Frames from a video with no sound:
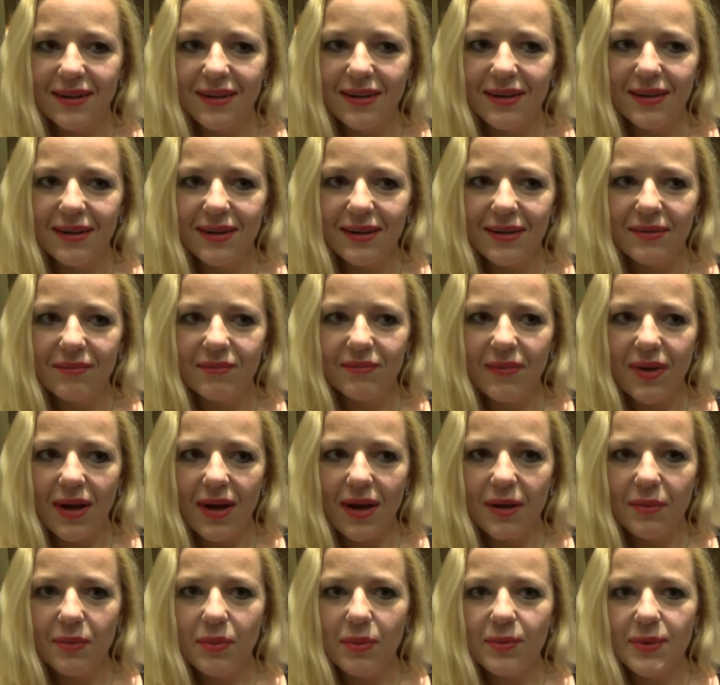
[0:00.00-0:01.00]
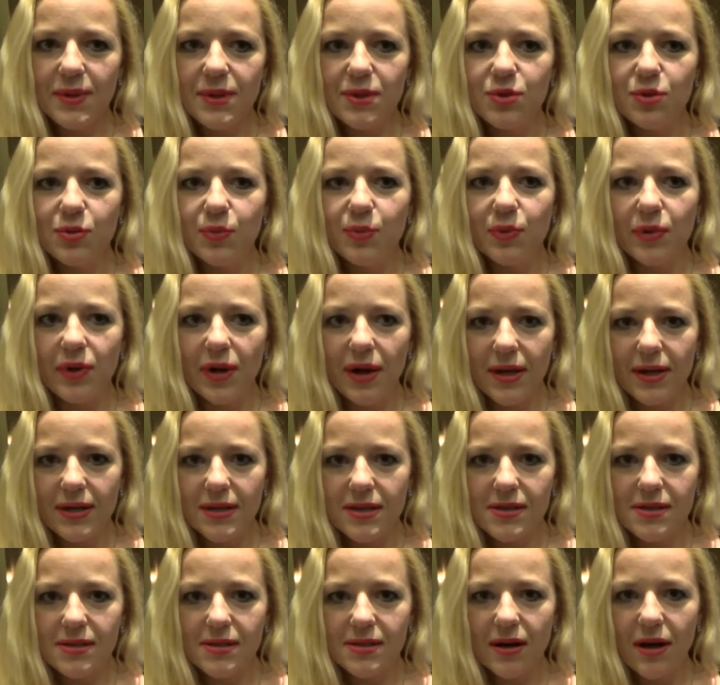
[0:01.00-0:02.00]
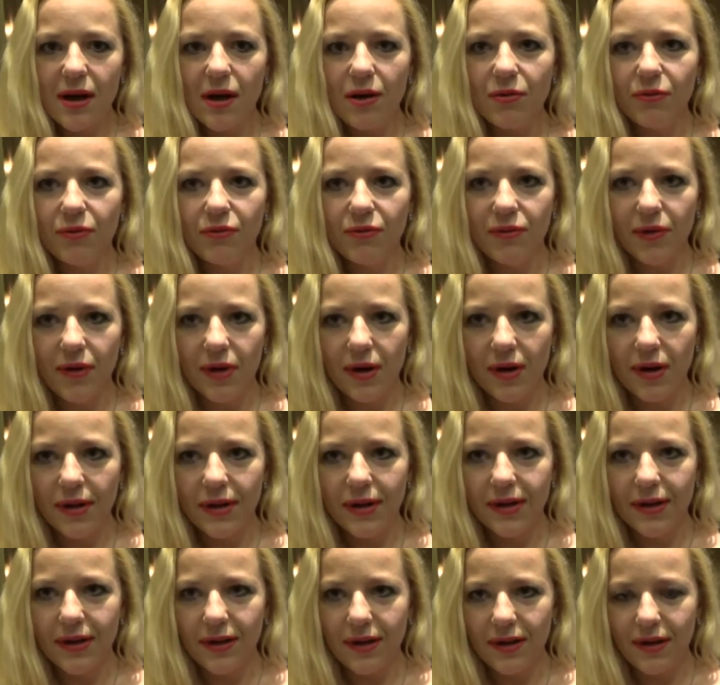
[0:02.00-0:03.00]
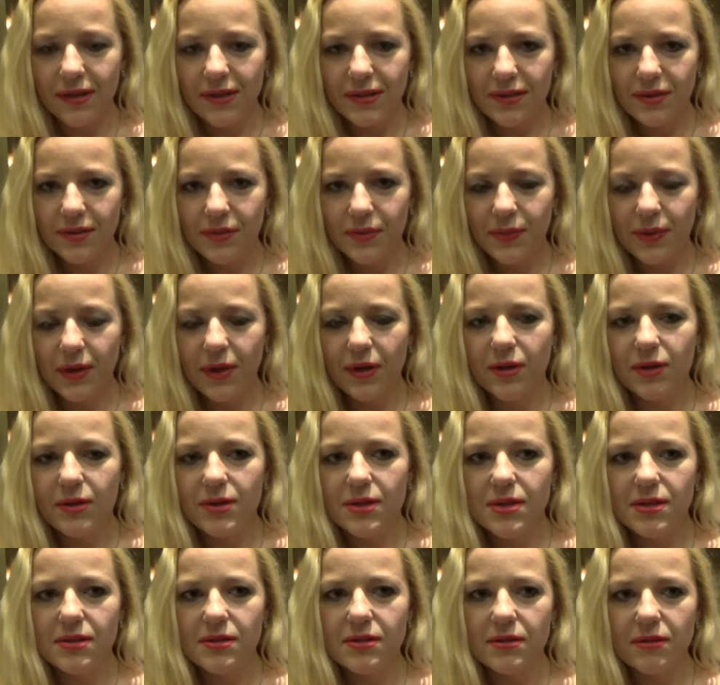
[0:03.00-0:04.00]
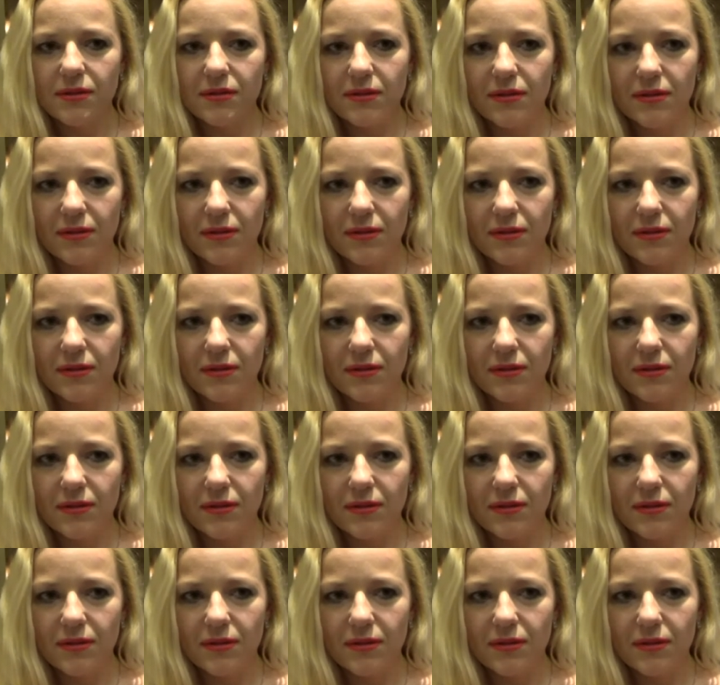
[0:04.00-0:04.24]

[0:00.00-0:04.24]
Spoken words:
I'm a bit surprised how far I got, because